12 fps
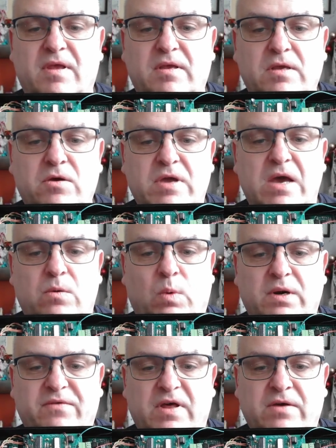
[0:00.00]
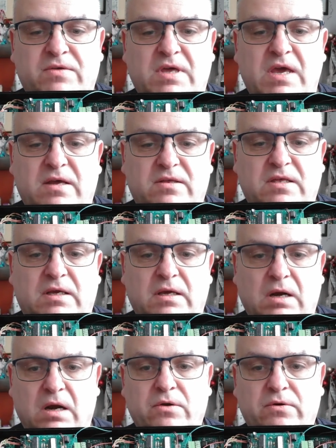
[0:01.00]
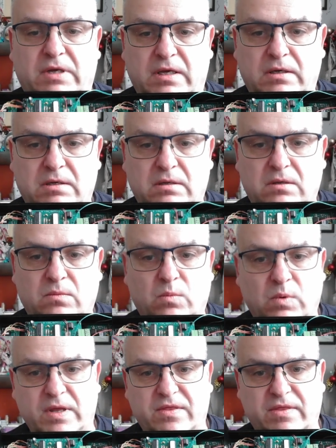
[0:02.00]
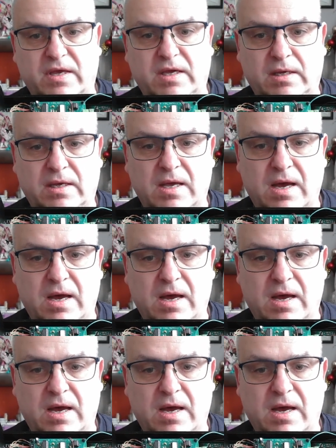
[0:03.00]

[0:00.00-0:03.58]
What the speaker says: you get one of those kits included with the